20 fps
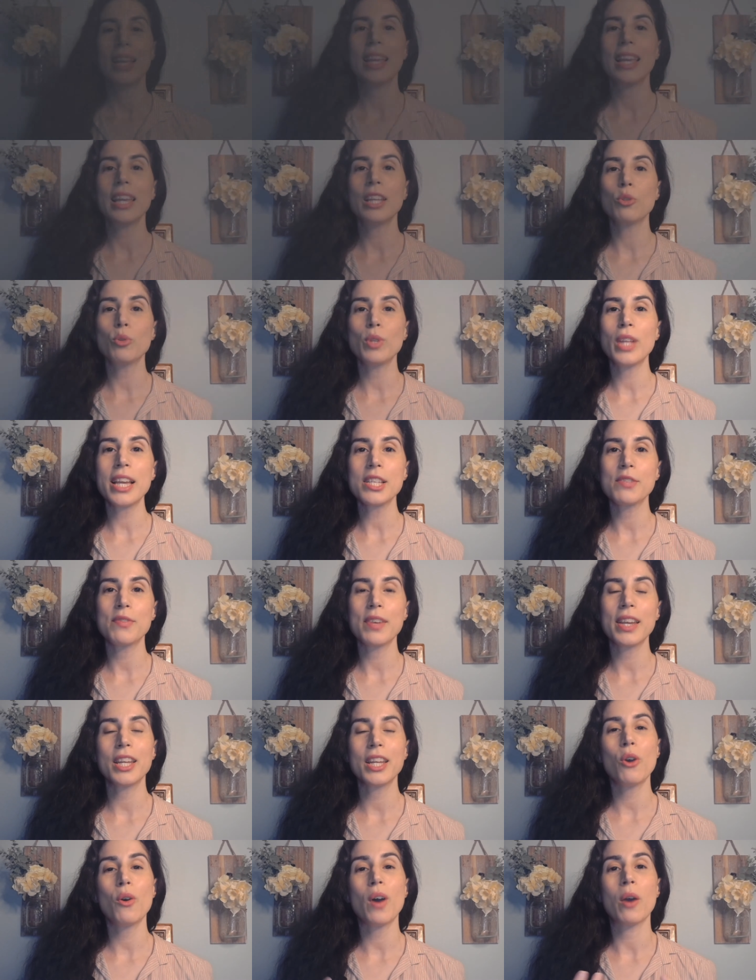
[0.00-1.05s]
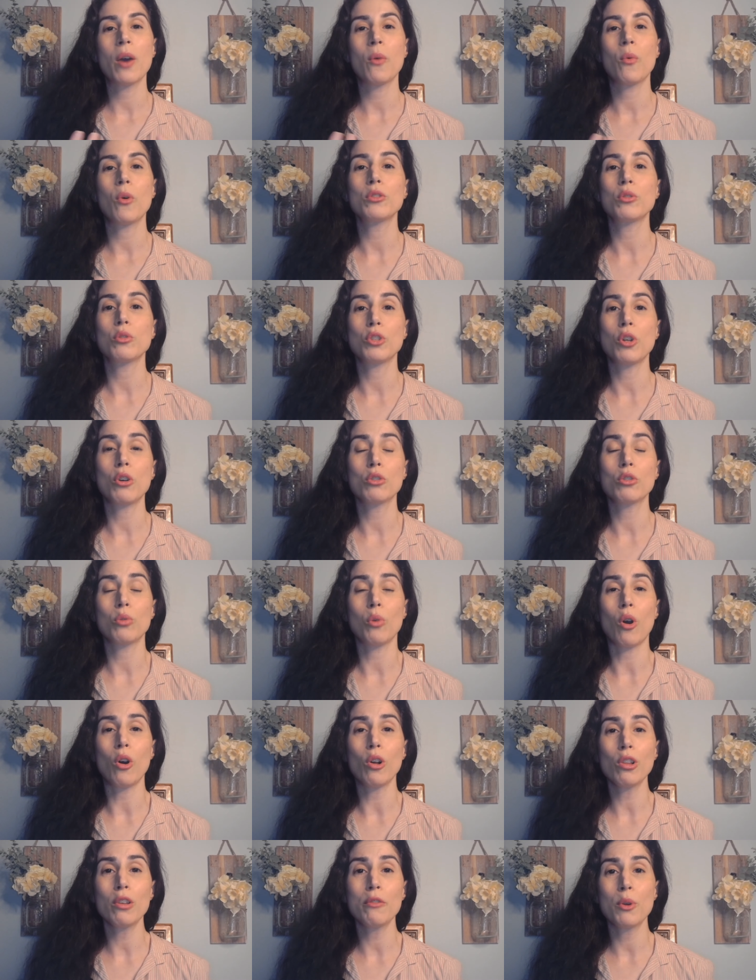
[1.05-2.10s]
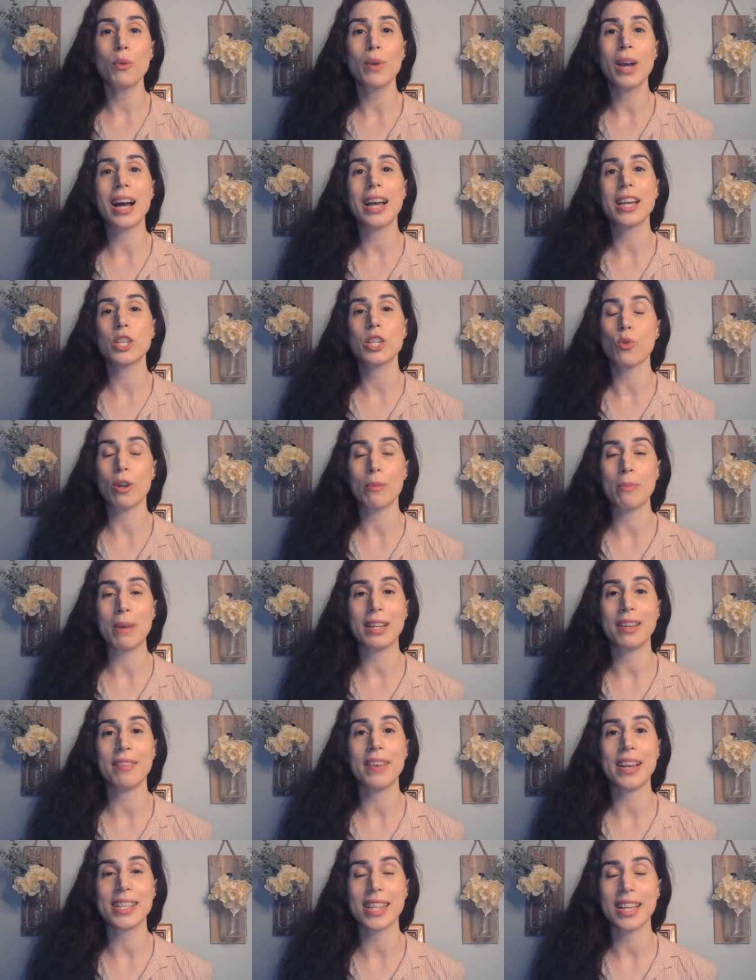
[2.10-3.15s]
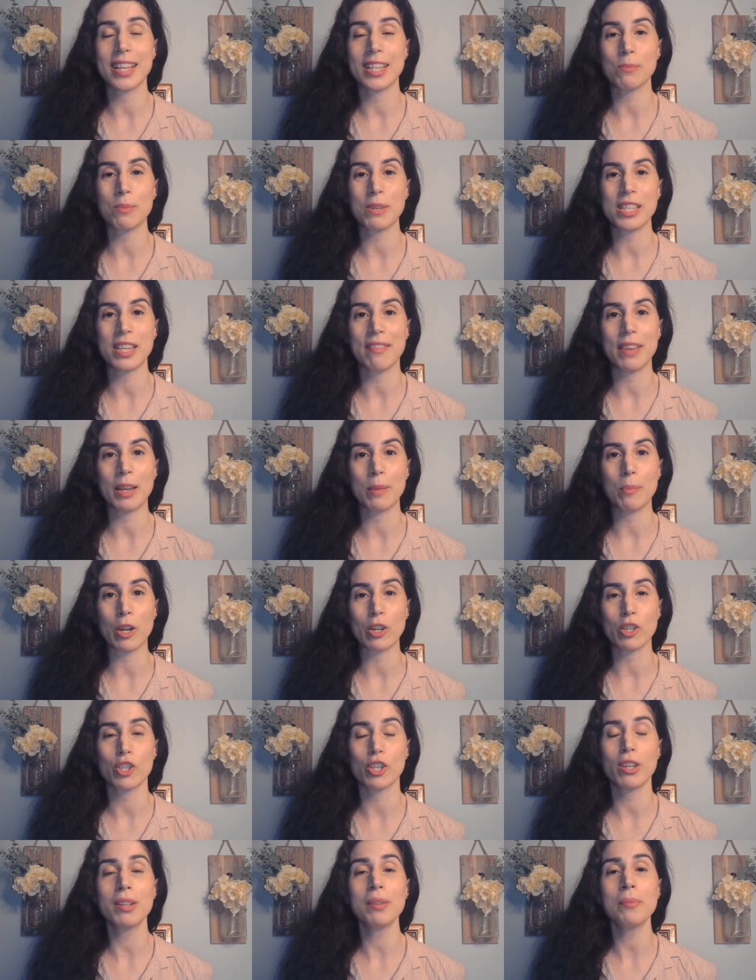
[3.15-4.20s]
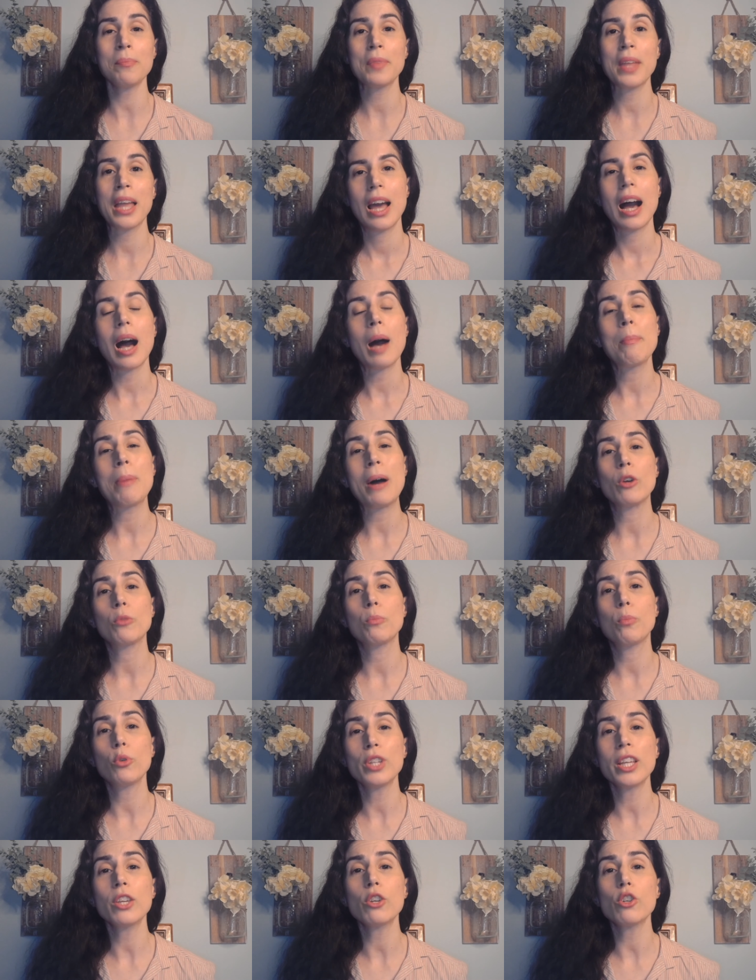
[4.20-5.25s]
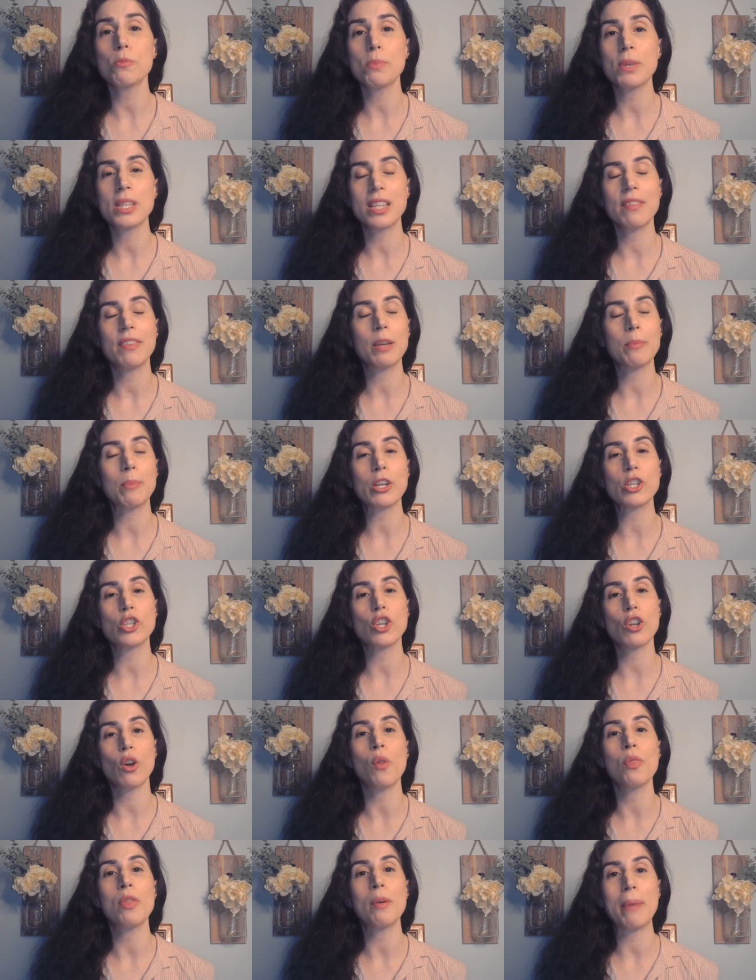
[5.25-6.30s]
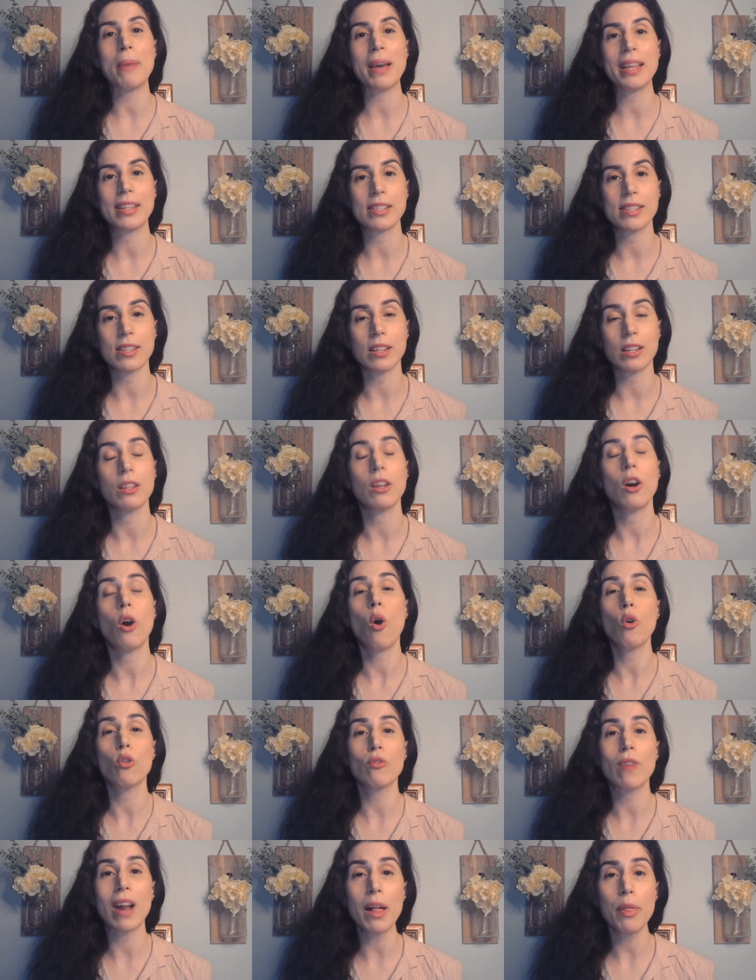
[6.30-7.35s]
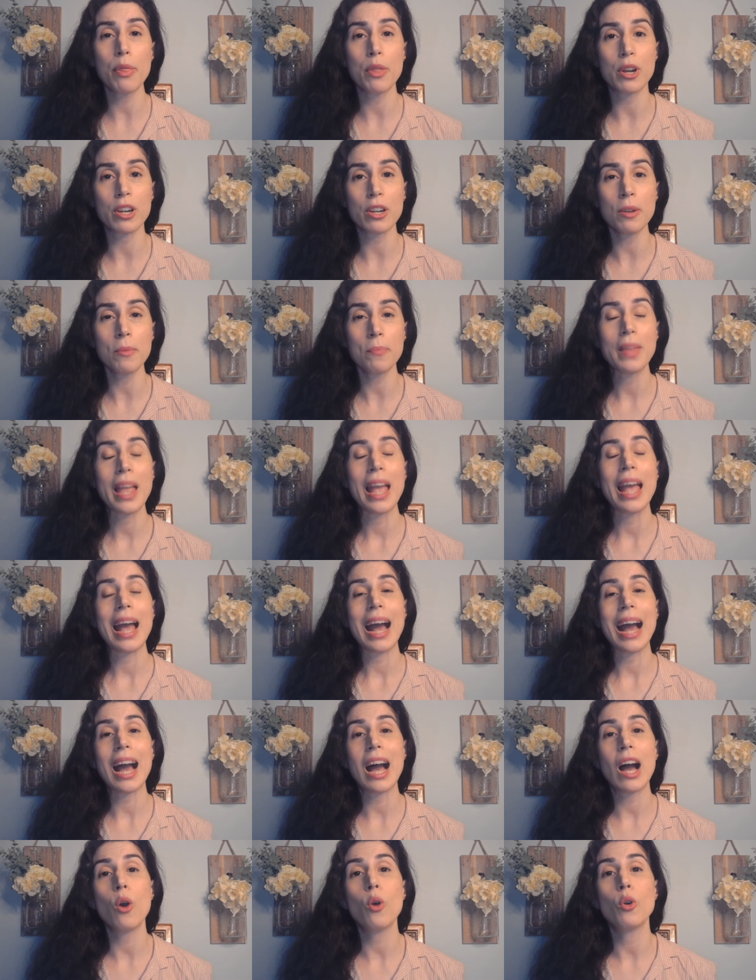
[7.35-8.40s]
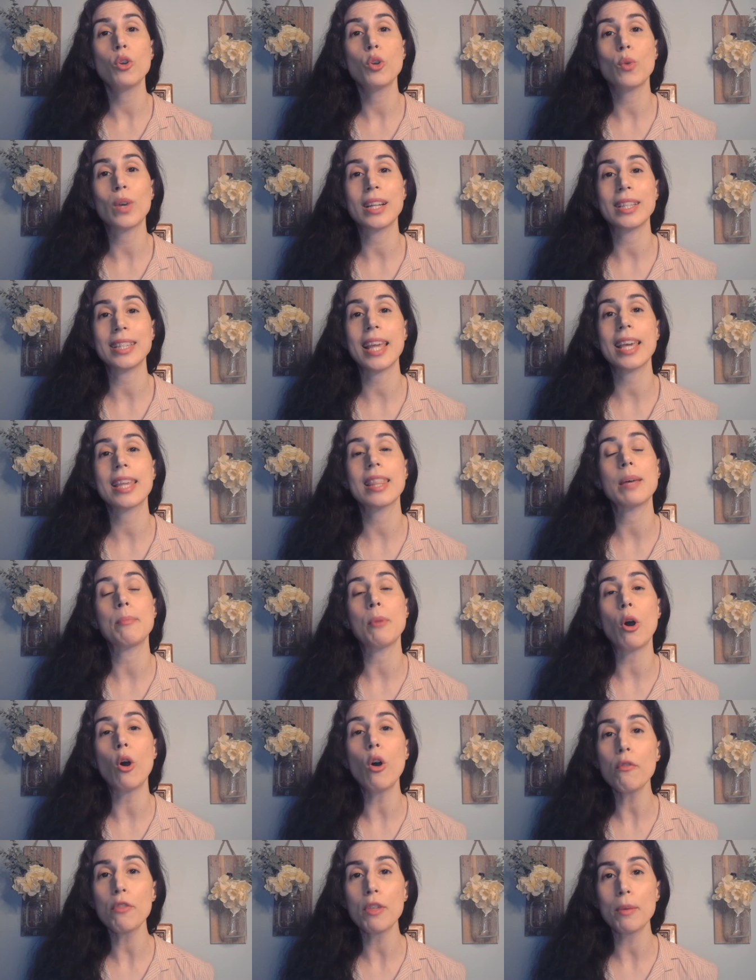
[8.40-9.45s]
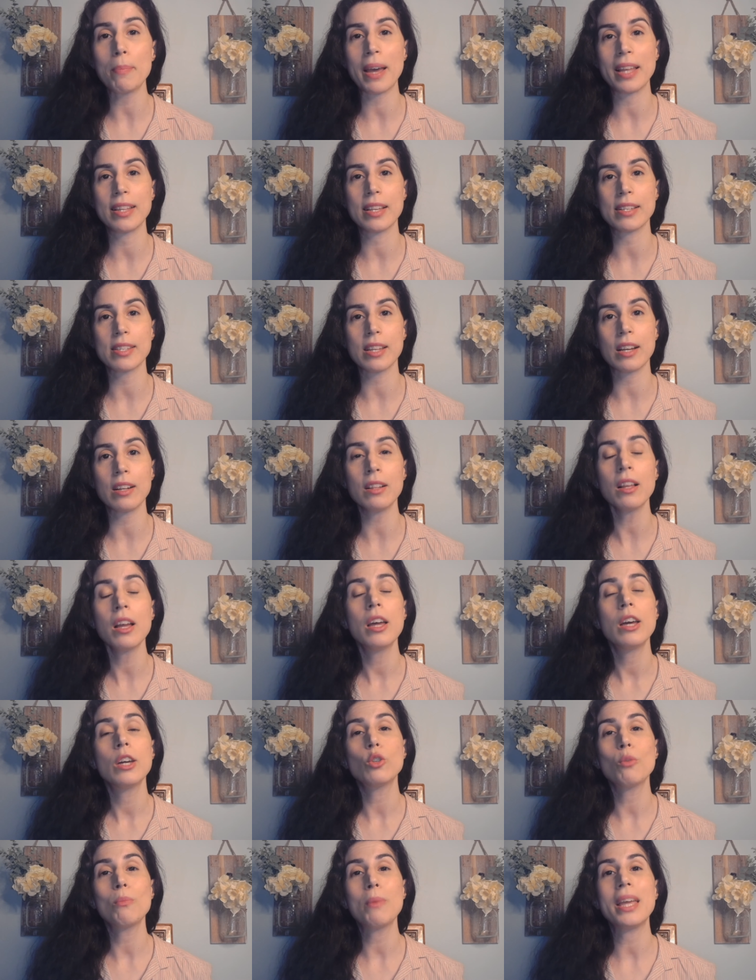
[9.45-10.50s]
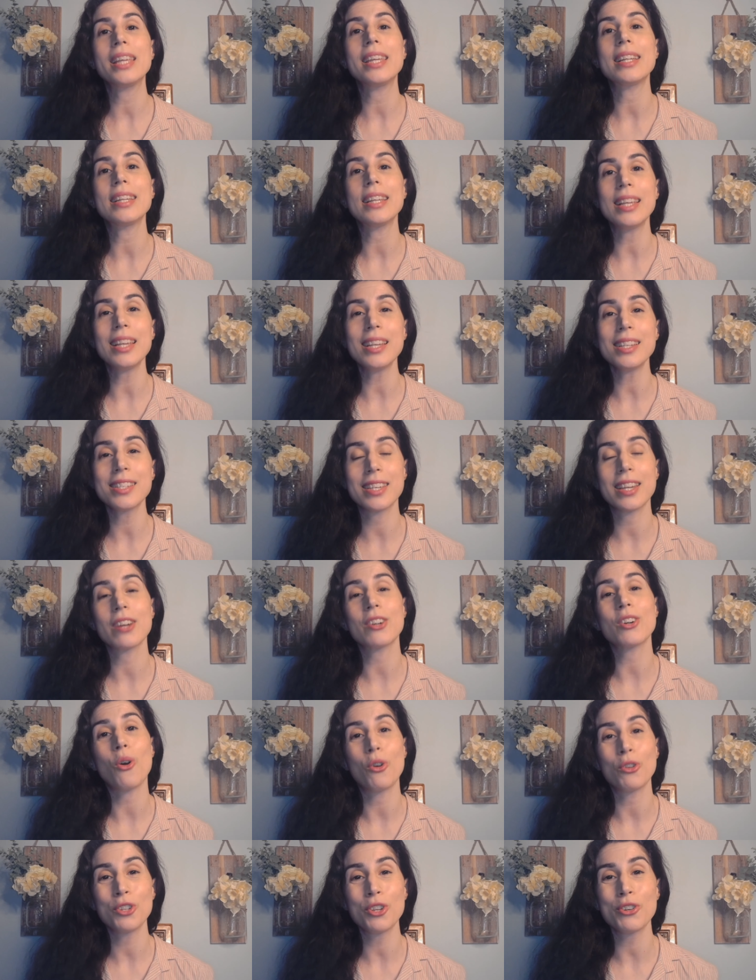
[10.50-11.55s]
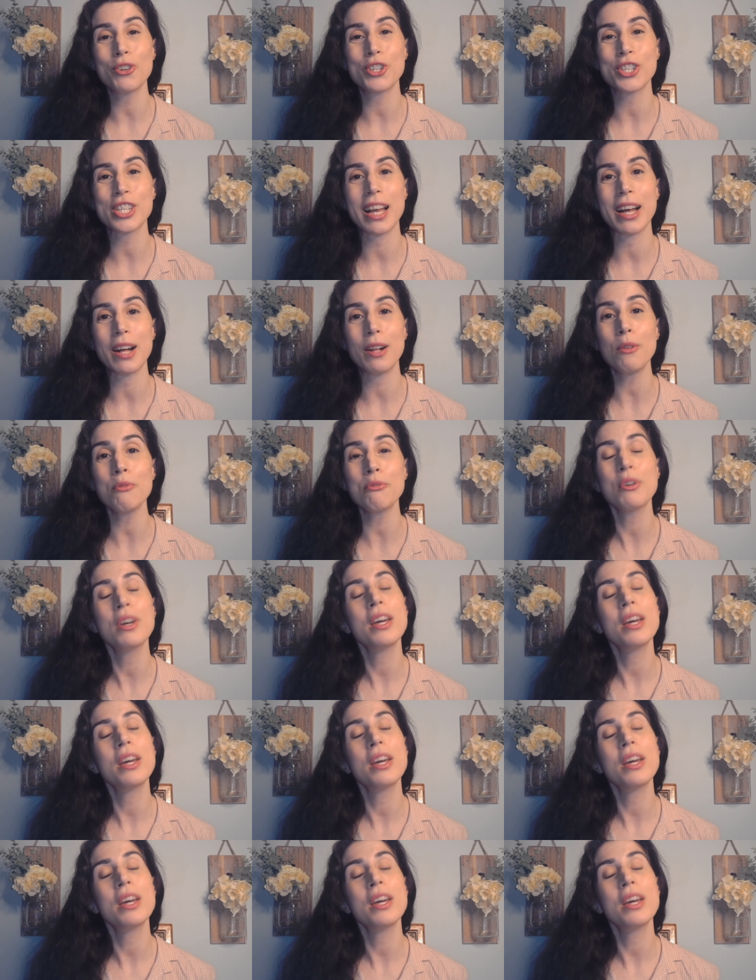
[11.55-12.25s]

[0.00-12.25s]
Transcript: In today's video, I want to talk to all of you guys who are manifesting a specific person about putting your specific person on the pedestal, or rather, how you can take them off the pedestal to make it easier on yourself